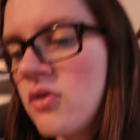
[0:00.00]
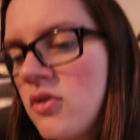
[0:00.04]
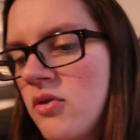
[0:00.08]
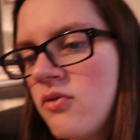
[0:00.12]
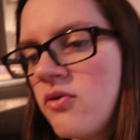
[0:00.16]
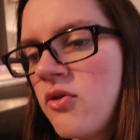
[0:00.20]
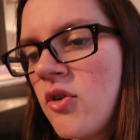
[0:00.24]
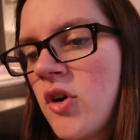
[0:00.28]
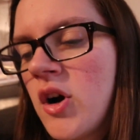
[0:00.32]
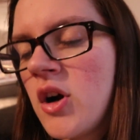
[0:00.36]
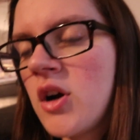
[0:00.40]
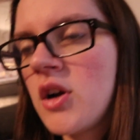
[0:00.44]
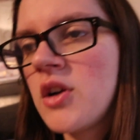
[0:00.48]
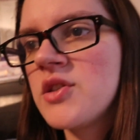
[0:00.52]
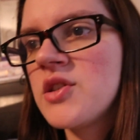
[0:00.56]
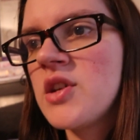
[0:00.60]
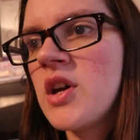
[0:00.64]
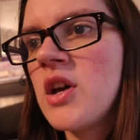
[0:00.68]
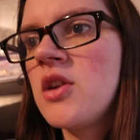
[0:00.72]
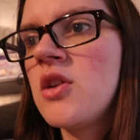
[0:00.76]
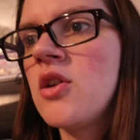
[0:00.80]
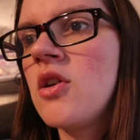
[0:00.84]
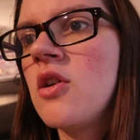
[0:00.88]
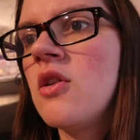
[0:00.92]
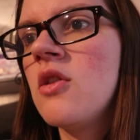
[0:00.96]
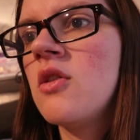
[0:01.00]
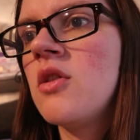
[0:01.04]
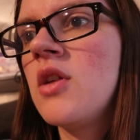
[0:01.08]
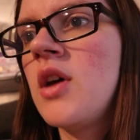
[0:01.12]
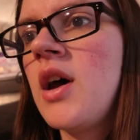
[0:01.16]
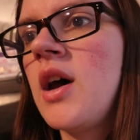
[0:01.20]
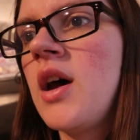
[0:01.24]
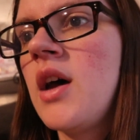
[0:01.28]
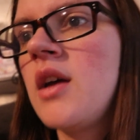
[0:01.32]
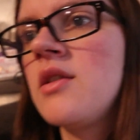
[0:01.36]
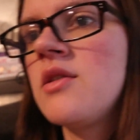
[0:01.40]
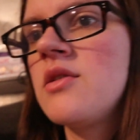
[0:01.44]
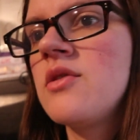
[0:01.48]
far because I know
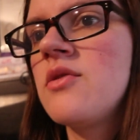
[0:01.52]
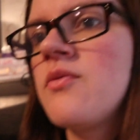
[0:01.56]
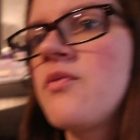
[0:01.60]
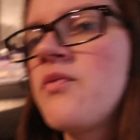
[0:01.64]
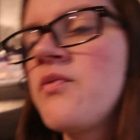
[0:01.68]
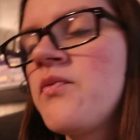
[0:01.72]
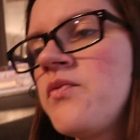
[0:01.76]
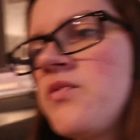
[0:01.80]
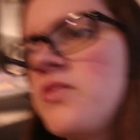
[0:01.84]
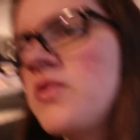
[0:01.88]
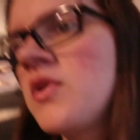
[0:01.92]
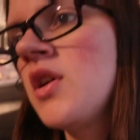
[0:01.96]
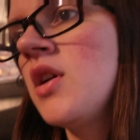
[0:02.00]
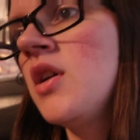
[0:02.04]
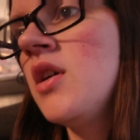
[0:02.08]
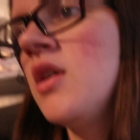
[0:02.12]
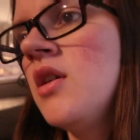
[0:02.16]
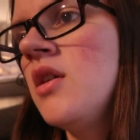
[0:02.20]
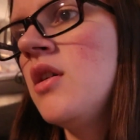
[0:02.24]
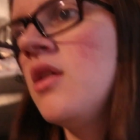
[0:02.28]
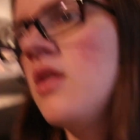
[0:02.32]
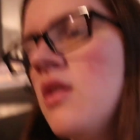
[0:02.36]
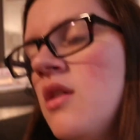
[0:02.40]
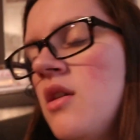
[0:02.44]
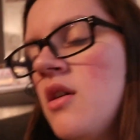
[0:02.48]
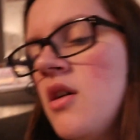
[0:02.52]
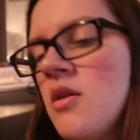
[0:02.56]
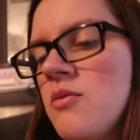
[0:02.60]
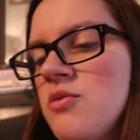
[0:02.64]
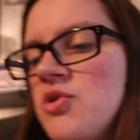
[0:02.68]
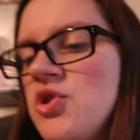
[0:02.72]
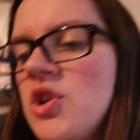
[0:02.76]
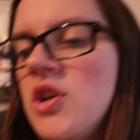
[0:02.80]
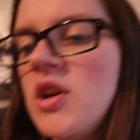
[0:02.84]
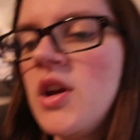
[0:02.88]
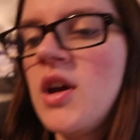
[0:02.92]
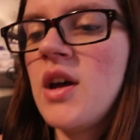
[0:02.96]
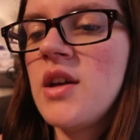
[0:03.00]
that um,
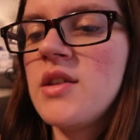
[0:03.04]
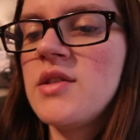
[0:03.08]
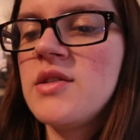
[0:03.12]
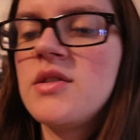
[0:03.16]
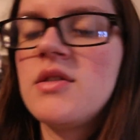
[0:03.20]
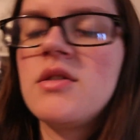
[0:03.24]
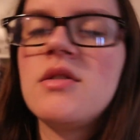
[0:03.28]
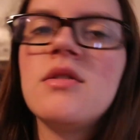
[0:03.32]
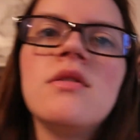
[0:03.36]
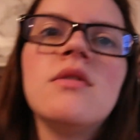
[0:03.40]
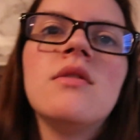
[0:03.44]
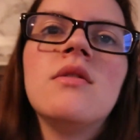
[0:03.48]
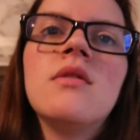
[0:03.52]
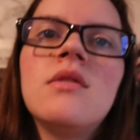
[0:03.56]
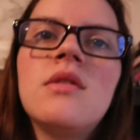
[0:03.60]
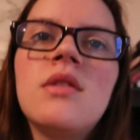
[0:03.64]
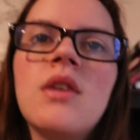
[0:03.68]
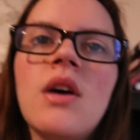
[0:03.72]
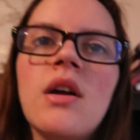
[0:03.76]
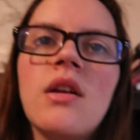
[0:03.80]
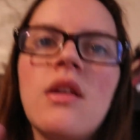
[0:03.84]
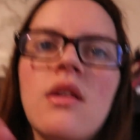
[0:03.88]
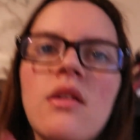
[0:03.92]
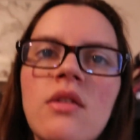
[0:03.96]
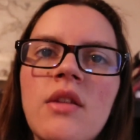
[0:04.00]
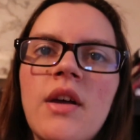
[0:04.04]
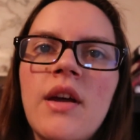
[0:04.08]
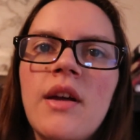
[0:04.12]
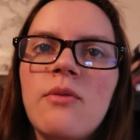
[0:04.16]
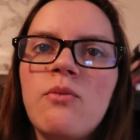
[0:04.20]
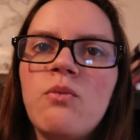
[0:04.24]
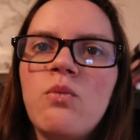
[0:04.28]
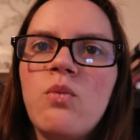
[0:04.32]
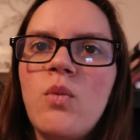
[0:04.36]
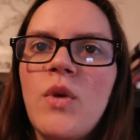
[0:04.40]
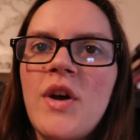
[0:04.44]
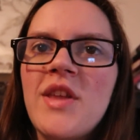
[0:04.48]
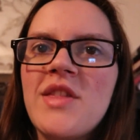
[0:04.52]
she has done, like
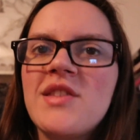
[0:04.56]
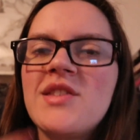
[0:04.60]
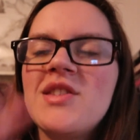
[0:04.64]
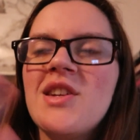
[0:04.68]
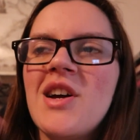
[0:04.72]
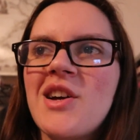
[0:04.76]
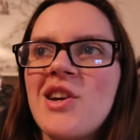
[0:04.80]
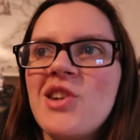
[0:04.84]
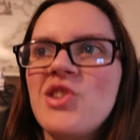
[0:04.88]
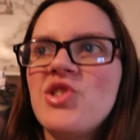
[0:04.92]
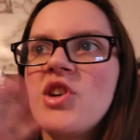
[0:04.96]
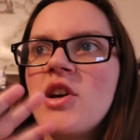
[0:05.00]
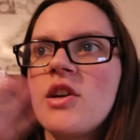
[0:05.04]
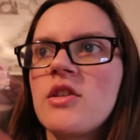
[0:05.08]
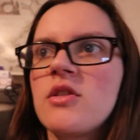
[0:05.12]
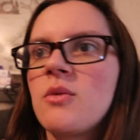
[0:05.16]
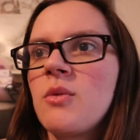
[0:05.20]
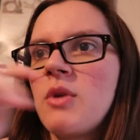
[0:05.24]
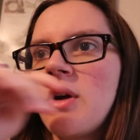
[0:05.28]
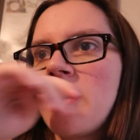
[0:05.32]
with and Jack the